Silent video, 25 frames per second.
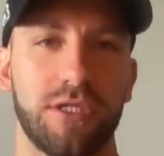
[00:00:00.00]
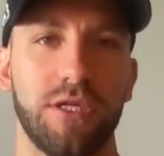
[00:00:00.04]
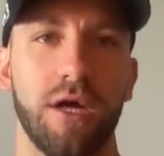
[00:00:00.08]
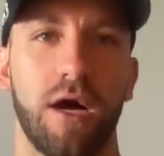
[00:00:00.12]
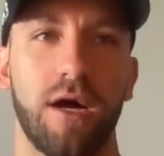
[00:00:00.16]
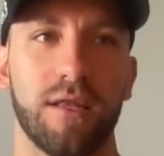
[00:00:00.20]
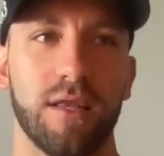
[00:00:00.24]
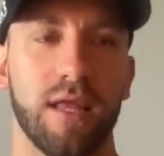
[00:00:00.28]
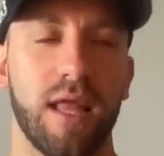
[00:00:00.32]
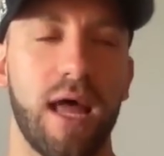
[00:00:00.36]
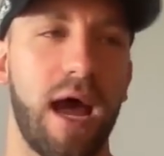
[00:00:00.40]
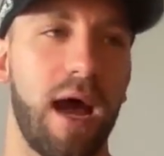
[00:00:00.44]

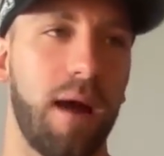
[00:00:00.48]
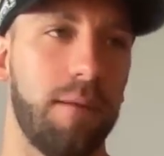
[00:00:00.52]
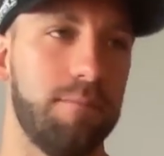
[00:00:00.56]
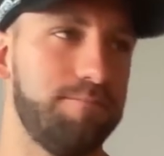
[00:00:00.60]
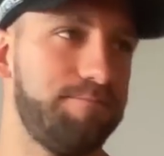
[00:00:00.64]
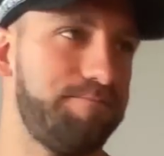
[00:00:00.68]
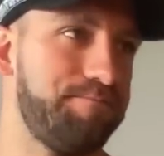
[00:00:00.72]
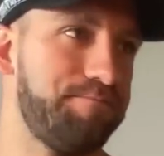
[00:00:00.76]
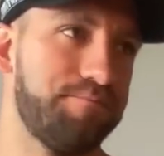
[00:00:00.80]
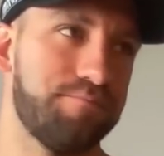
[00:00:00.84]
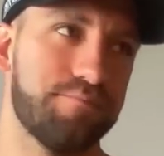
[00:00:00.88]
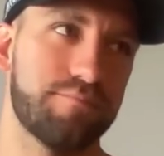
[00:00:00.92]

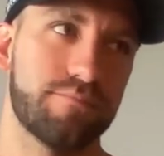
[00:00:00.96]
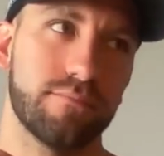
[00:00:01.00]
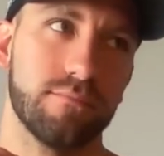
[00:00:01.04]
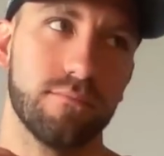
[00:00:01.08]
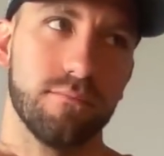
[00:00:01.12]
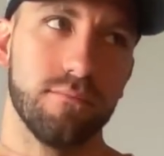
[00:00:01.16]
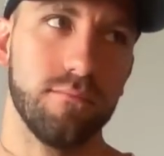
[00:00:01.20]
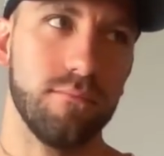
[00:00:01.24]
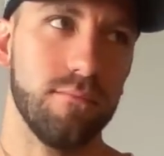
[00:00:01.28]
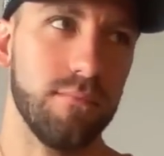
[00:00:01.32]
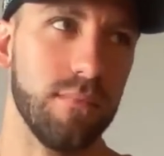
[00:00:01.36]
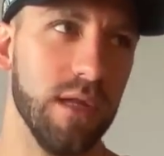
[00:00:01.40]
Dunlap
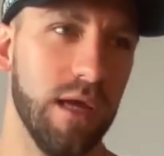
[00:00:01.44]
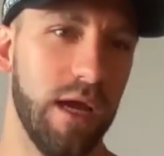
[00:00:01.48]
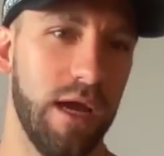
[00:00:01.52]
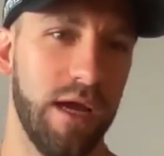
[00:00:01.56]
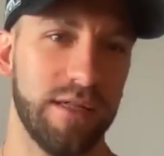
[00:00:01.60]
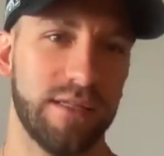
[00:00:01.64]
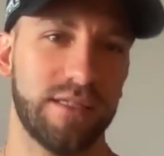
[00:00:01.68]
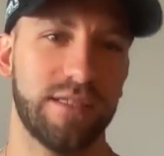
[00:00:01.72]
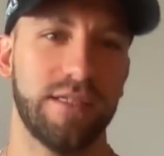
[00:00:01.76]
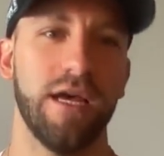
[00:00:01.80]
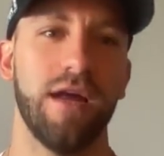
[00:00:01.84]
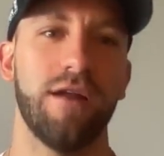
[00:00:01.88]

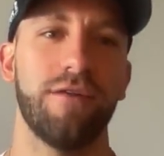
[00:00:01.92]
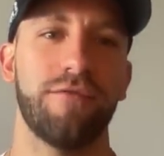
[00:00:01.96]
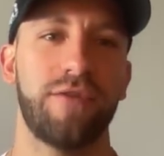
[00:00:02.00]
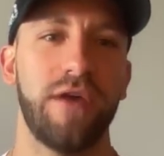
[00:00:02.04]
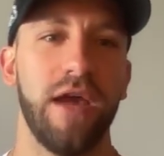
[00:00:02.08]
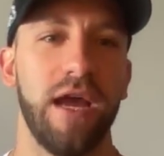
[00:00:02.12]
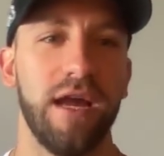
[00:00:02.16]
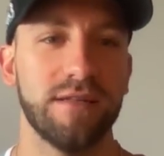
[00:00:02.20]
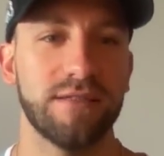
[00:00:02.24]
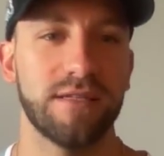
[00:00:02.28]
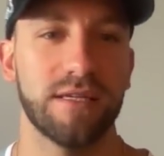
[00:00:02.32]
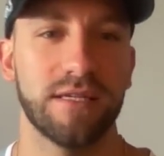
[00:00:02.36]
instead of
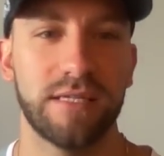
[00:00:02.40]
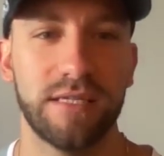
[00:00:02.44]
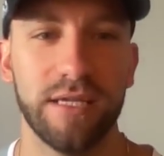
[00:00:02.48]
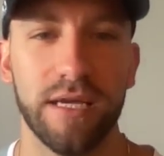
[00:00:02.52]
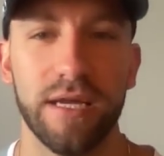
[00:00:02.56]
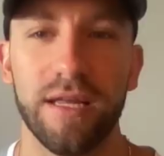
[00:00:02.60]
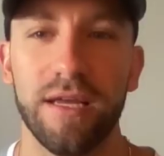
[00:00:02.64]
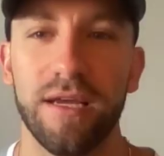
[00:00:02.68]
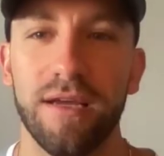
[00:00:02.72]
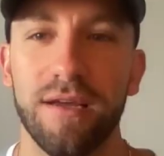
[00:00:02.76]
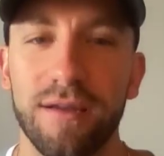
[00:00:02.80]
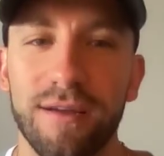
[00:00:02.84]
Kansas
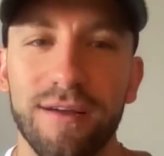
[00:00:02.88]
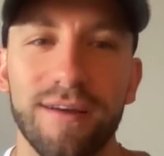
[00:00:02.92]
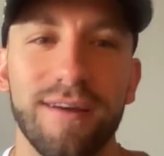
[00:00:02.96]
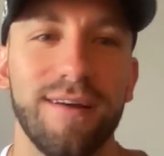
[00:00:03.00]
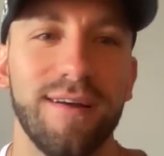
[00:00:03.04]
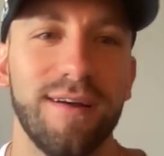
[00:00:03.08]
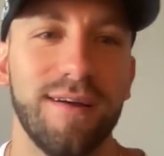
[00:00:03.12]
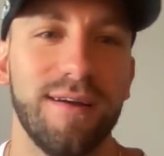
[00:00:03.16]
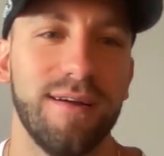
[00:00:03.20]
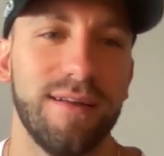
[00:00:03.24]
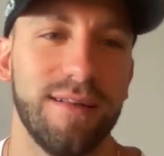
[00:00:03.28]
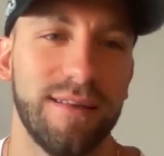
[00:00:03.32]
City,
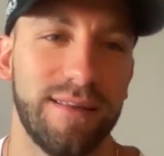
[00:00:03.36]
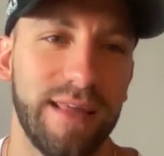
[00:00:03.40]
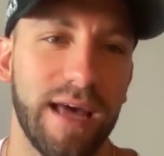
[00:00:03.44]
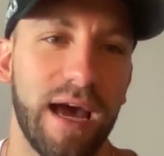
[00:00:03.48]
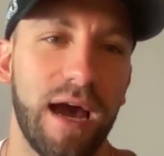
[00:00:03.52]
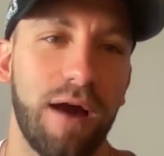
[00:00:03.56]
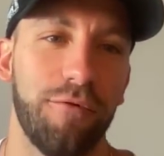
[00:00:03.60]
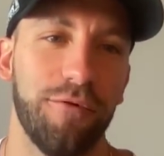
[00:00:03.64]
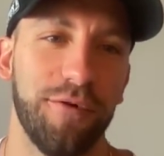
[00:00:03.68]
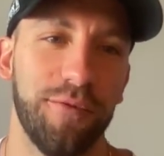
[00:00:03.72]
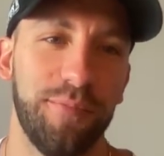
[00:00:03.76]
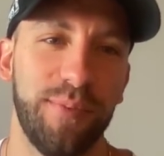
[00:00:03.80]

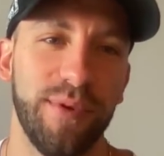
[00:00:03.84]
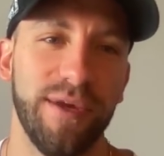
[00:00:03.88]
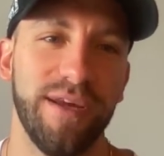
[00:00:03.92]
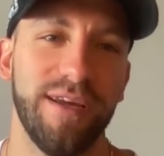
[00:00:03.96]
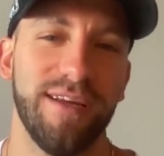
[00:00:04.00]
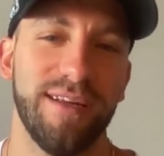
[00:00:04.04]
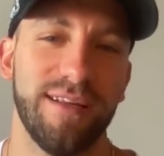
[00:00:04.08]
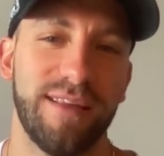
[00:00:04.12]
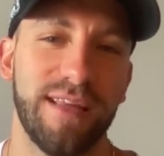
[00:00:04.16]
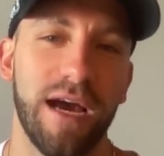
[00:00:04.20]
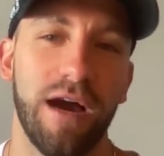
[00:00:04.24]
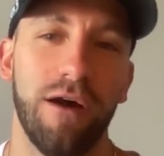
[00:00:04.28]
that would
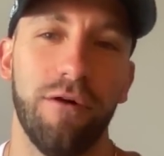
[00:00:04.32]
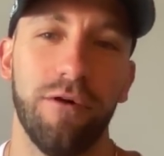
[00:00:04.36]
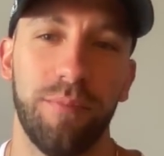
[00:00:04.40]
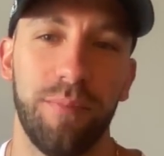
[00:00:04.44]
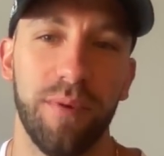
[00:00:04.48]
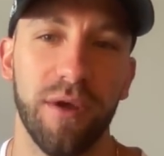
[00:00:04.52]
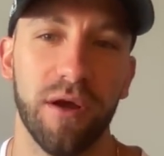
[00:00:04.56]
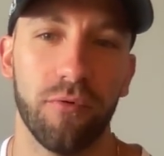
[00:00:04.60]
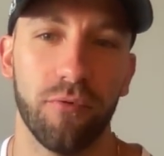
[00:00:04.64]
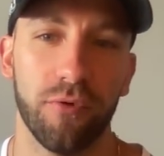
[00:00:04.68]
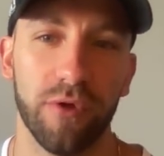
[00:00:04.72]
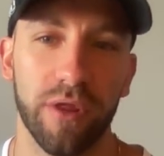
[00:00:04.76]
be that would
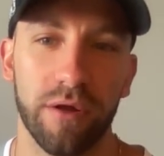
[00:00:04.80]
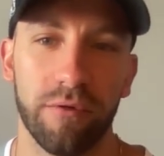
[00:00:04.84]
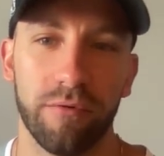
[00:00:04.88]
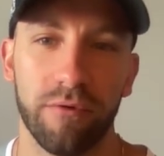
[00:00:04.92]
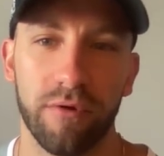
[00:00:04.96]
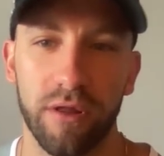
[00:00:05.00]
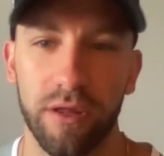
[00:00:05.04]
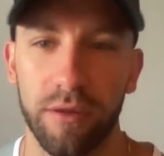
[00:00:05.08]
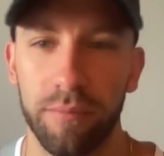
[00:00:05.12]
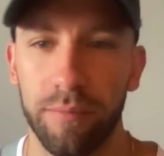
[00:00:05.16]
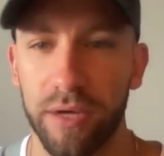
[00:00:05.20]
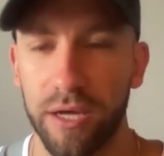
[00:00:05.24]
be a really,
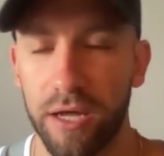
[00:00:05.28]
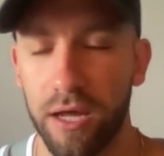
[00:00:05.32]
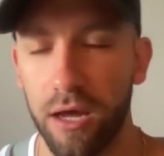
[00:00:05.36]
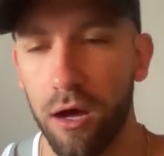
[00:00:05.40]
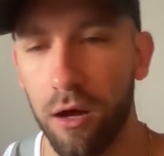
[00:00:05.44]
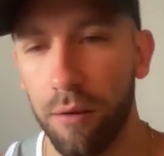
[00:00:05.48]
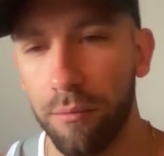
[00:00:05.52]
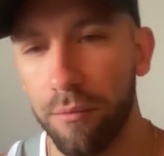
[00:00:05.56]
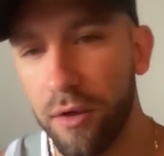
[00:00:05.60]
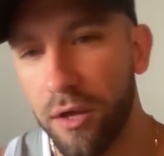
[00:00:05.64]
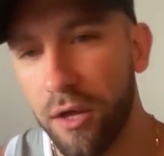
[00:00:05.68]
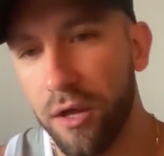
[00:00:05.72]
really big
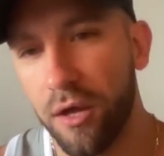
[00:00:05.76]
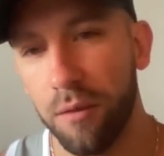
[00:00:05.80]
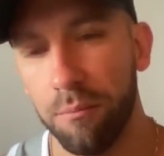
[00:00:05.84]
help.